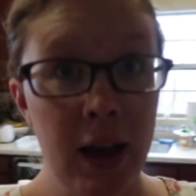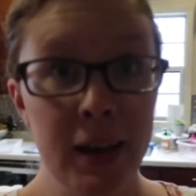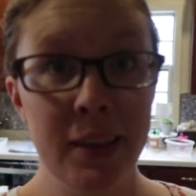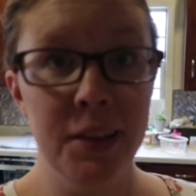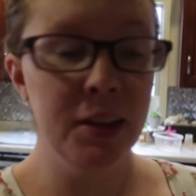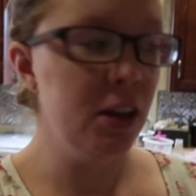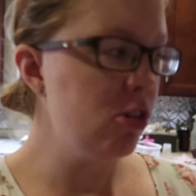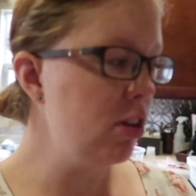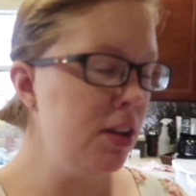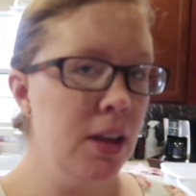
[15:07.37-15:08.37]
I clean the
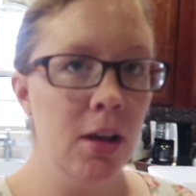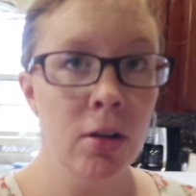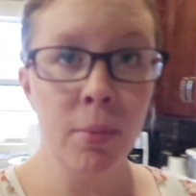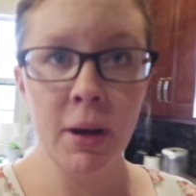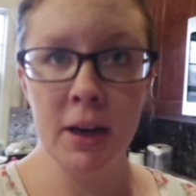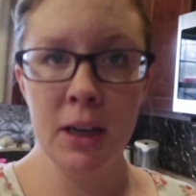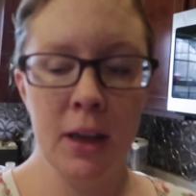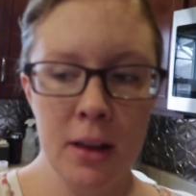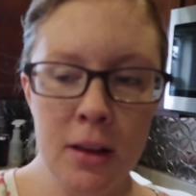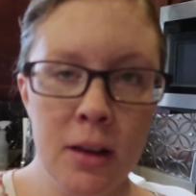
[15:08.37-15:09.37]
kitchen, they all go
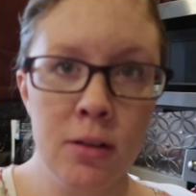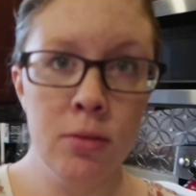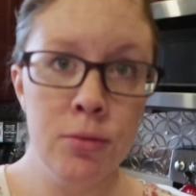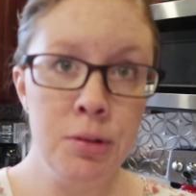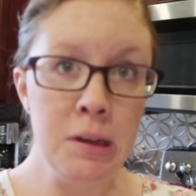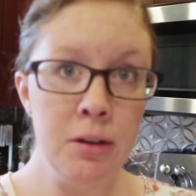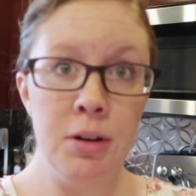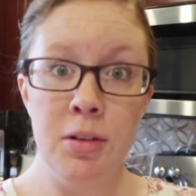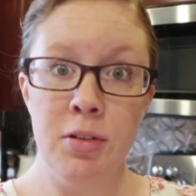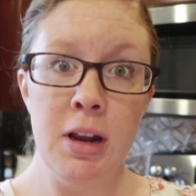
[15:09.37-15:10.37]
potty, and then we get
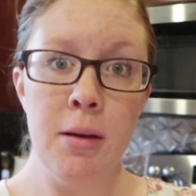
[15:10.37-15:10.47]
ready for